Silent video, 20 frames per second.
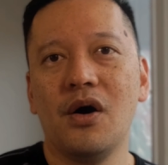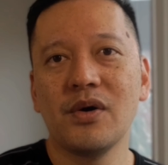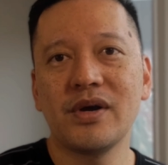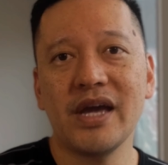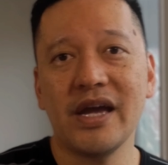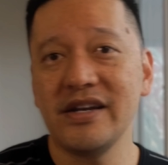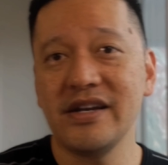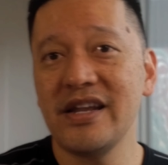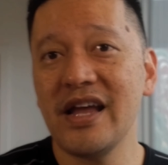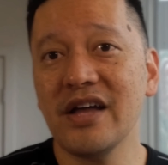
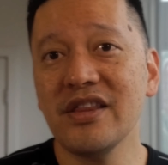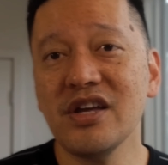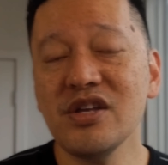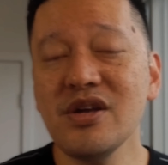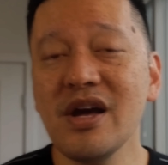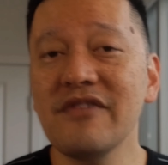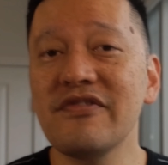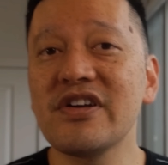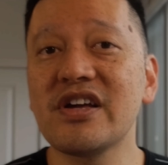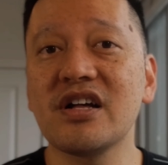Okay, now that
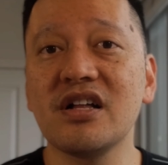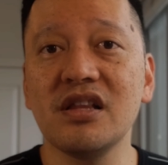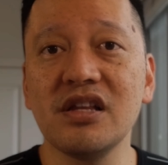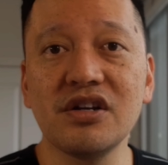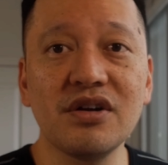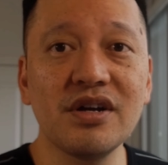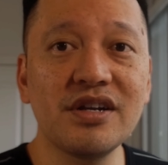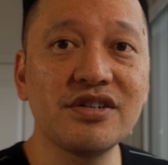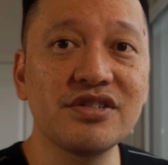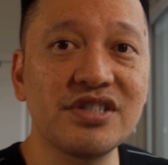you have a
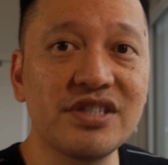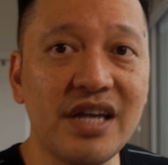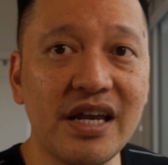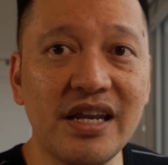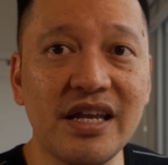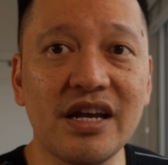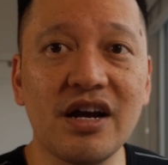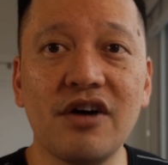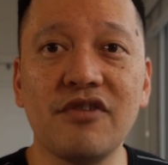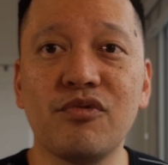clear
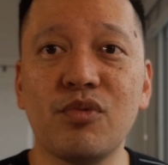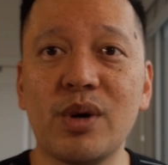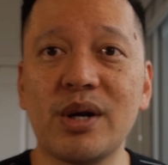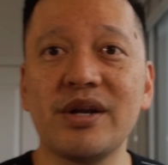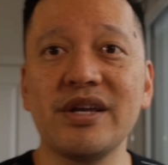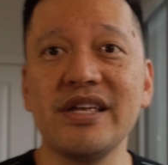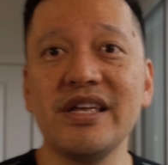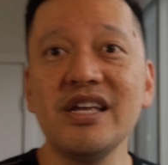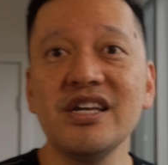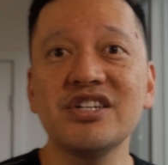understanding of
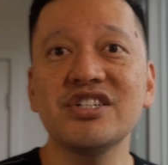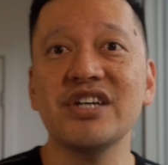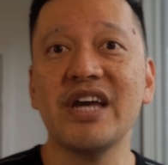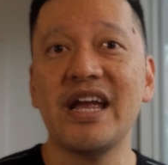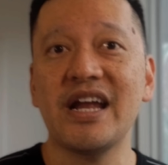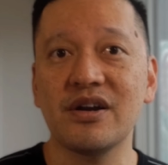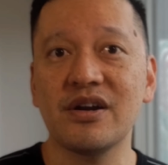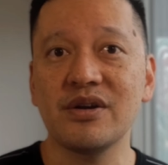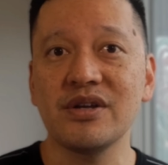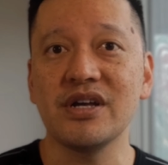where each
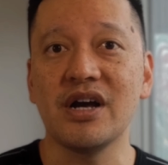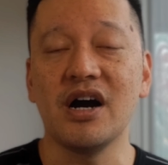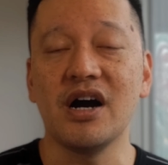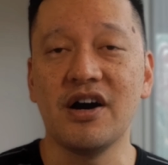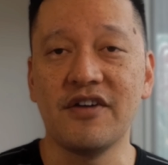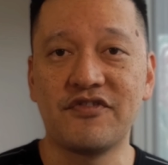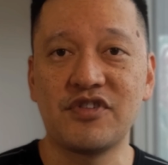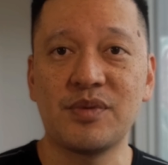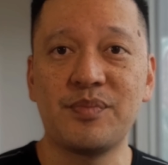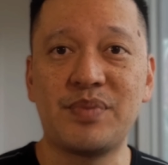area
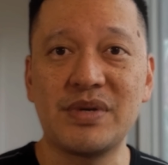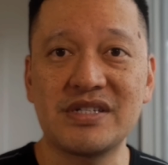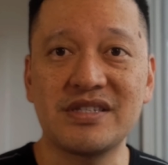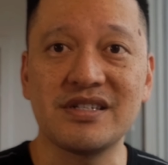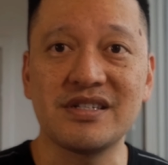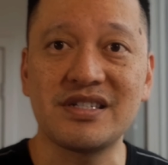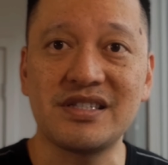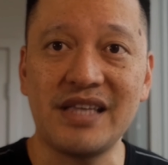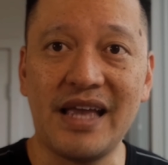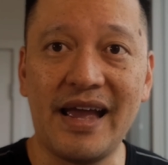of your
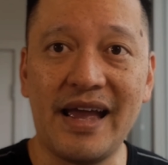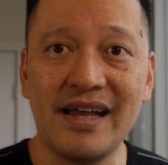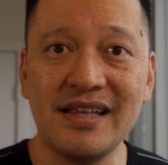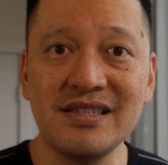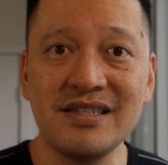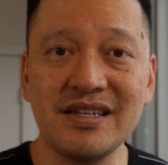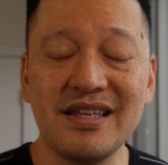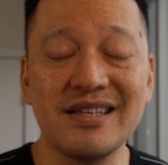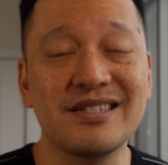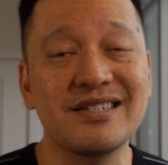business
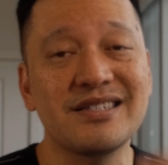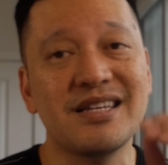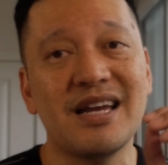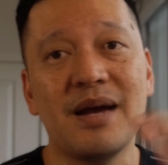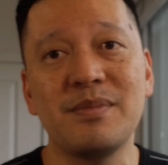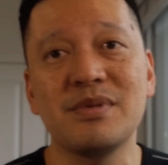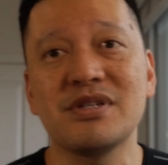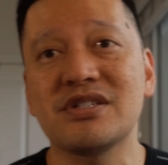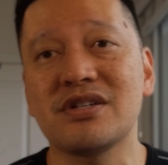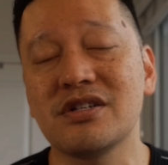stands, it's
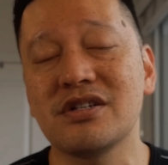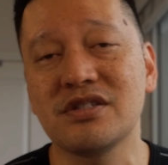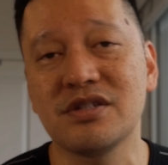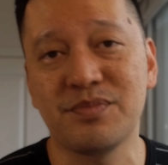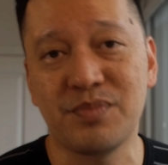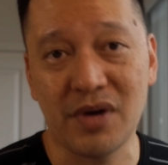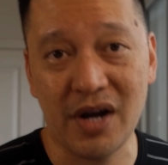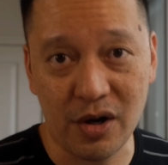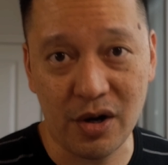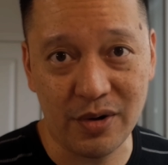time to start to
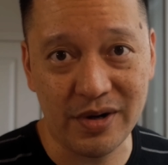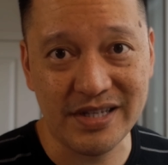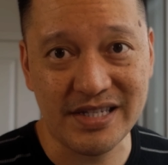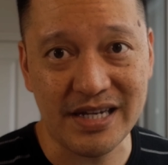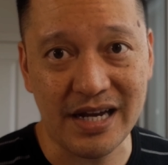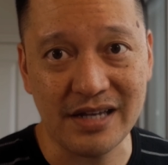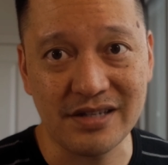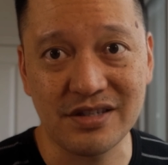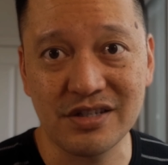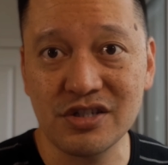prioritize.